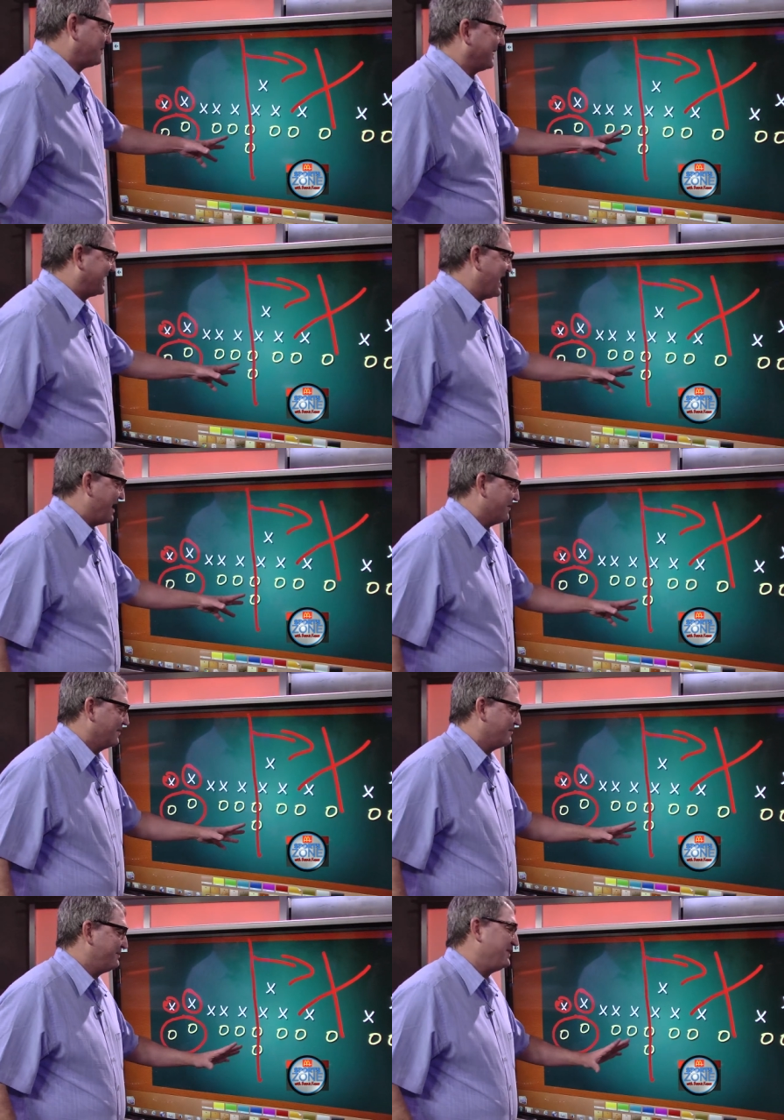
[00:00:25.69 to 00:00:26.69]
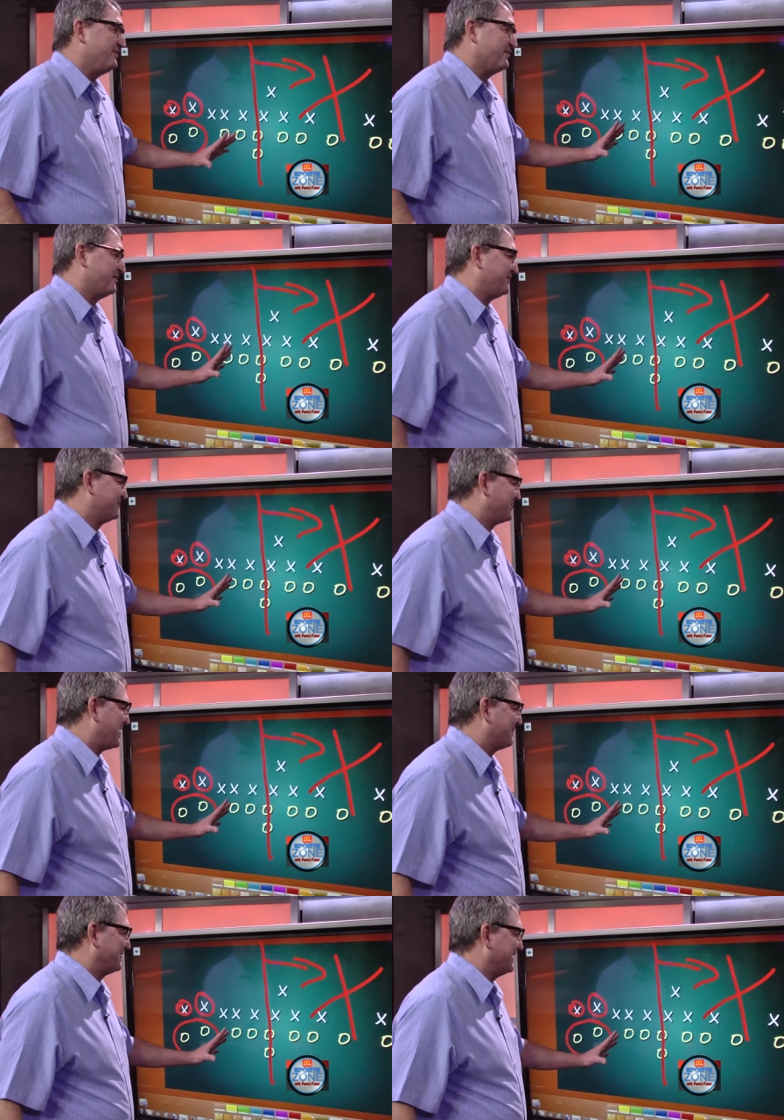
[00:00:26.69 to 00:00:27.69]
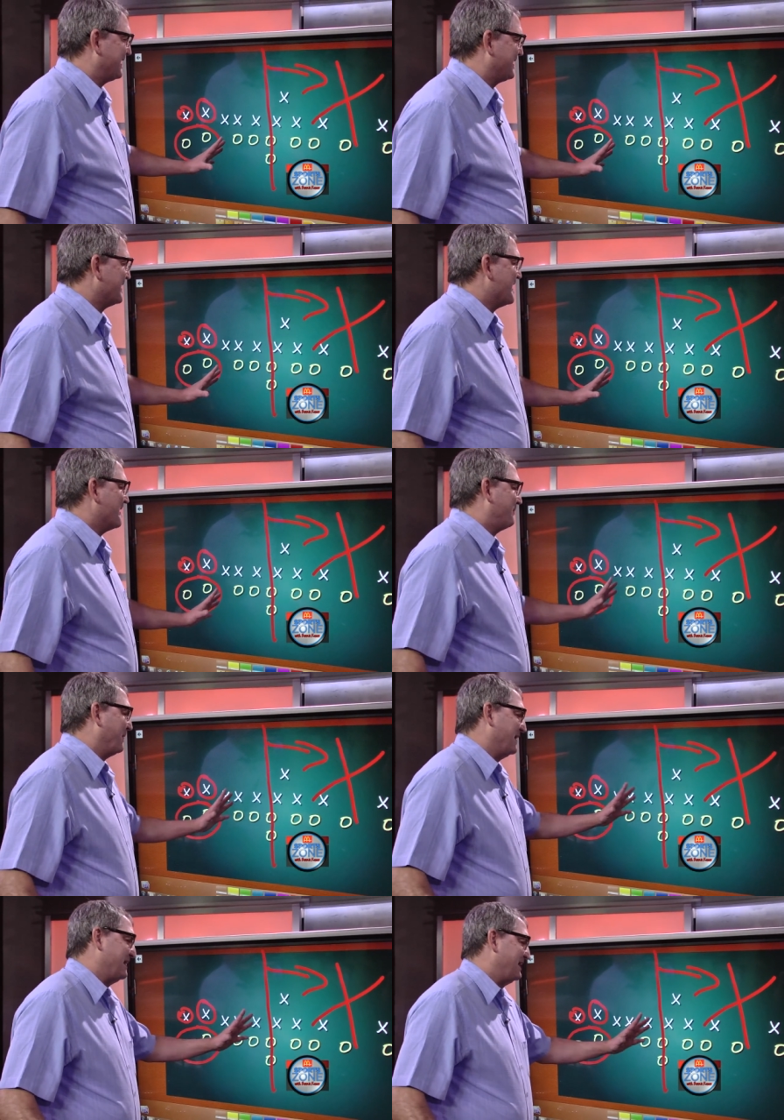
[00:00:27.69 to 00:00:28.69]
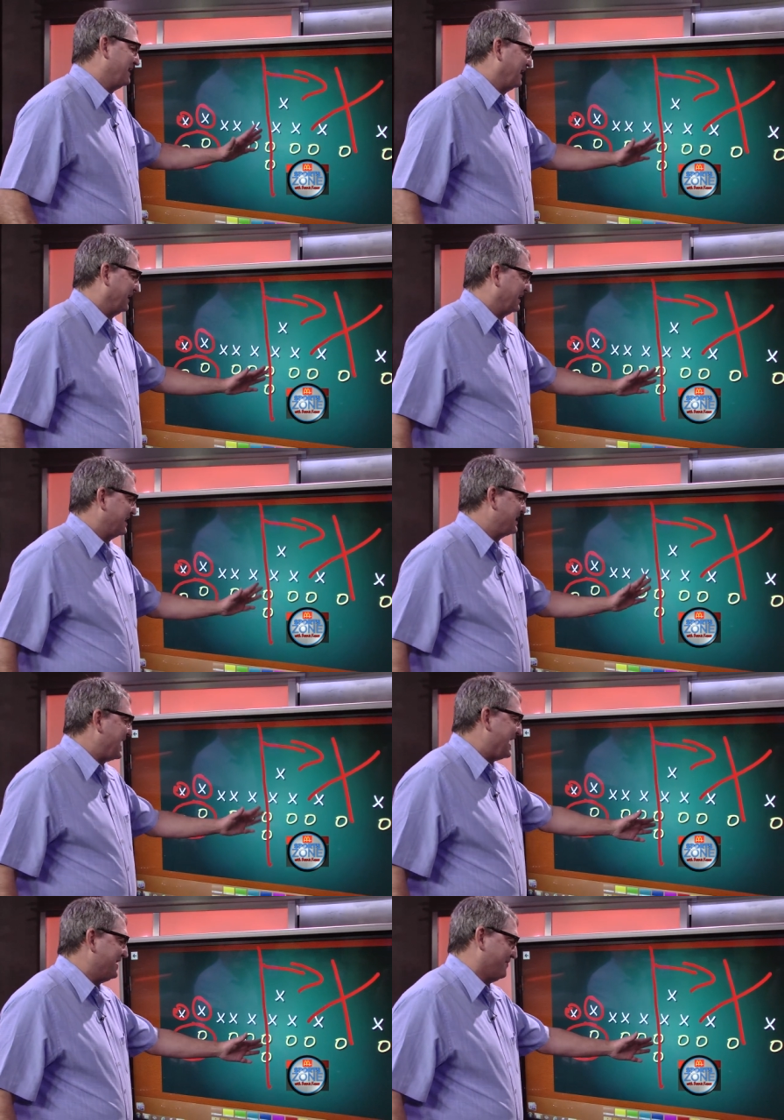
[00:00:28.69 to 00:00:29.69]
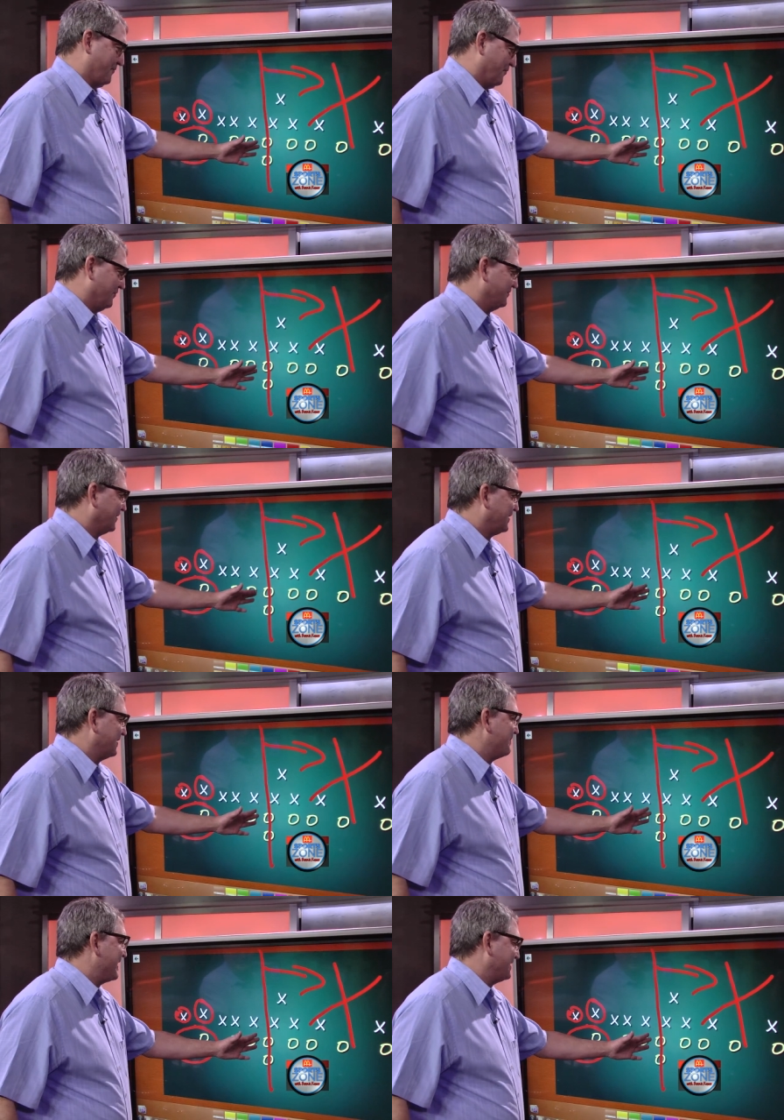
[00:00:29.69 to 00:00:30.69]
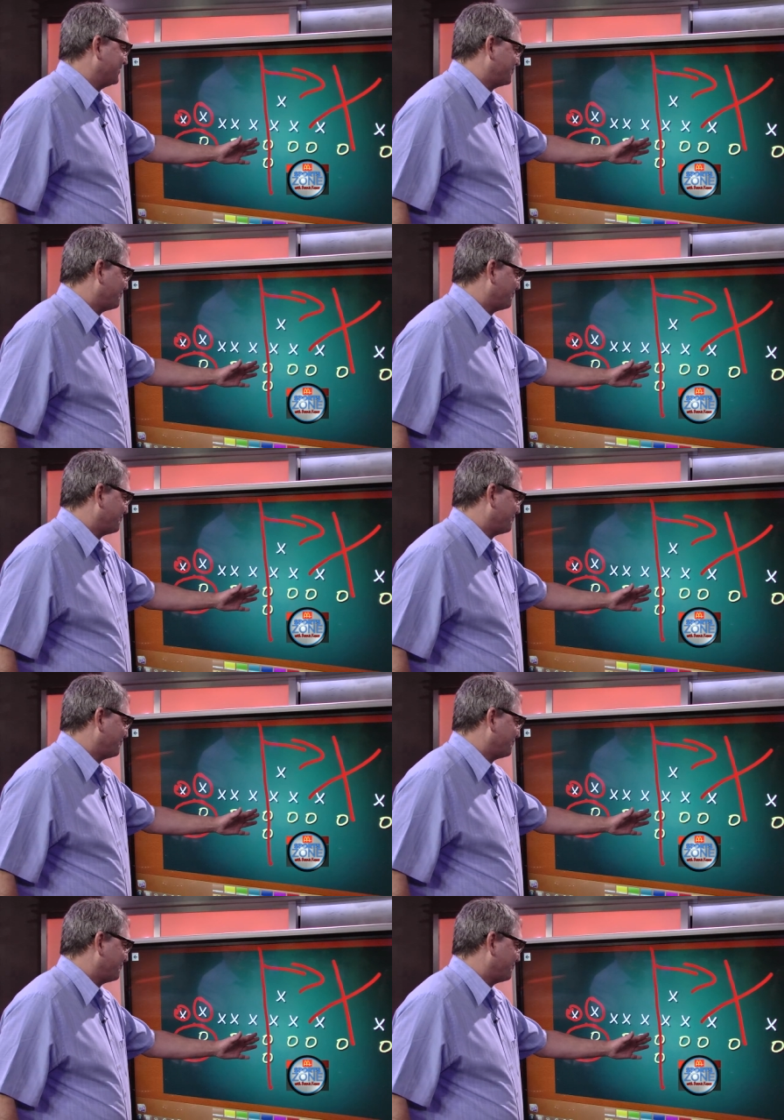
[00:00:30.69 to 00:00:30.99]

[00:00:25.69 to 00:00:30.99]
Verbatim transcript: McCown, beautiful job today, but a, an eight year old could make this